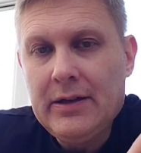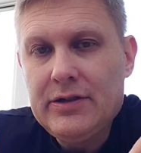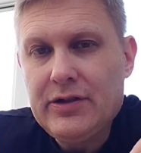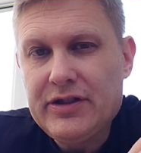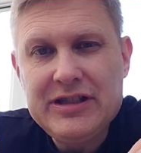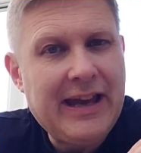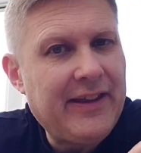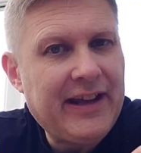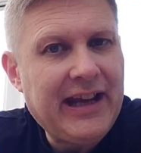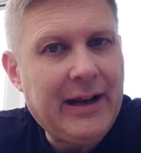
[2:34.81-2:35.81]
sort of set
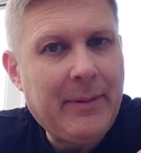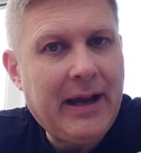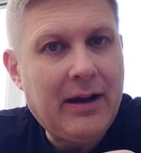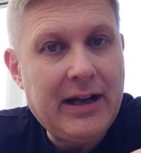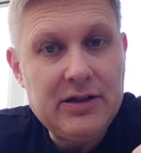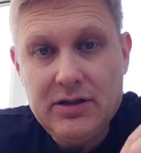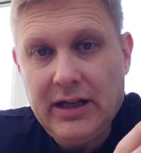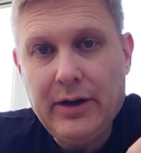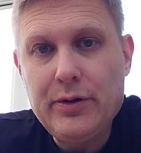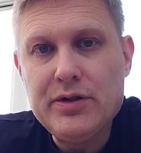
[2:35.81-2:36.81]
that came out and there's
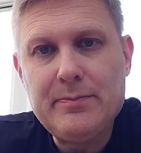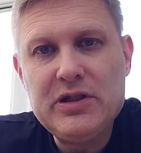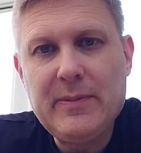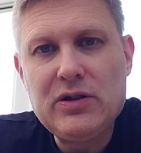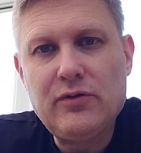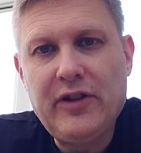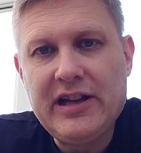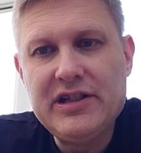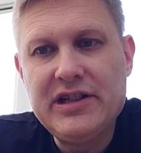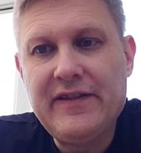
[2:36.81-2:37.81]
loads of special
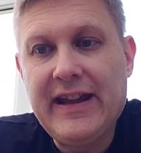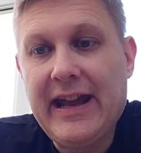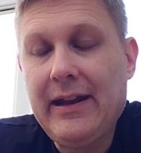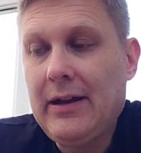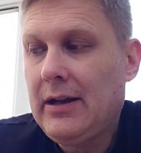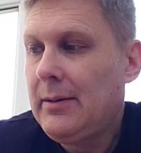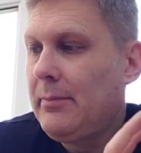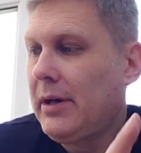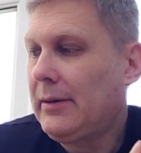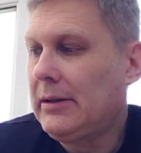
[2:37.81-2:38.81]
features in there
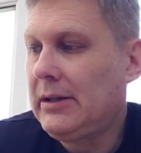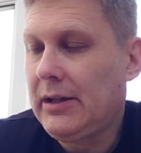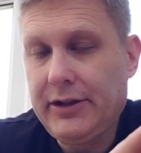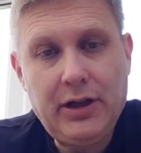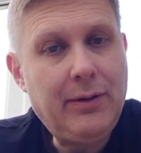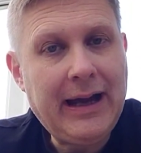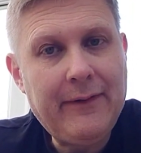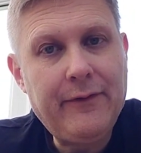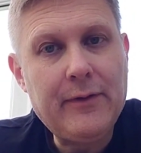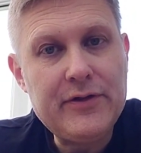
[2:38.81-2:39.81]
but I do
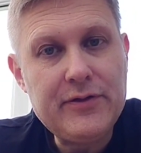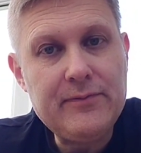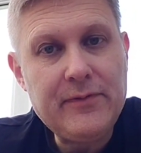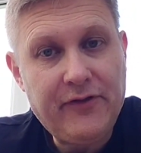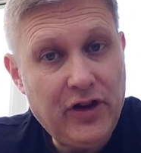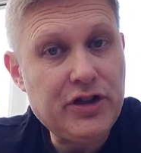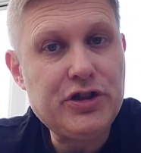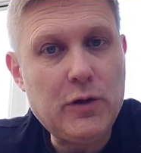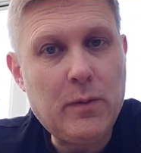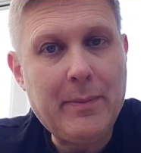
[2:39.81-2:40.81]
have the first
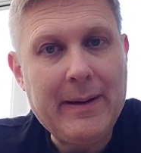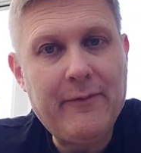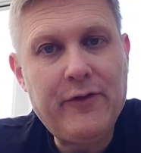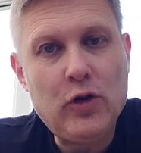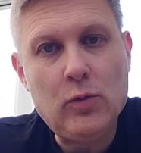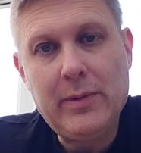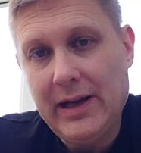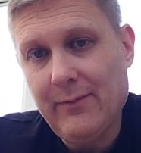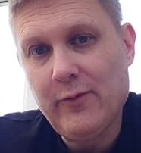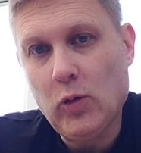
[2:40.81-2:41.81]
Superman film
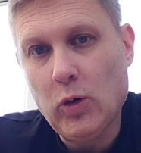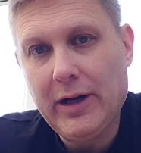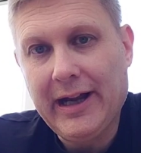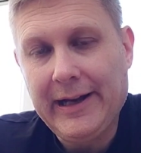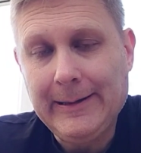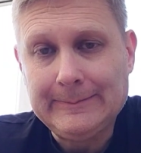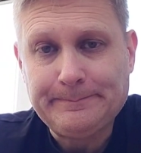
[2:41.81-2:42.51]
in 4K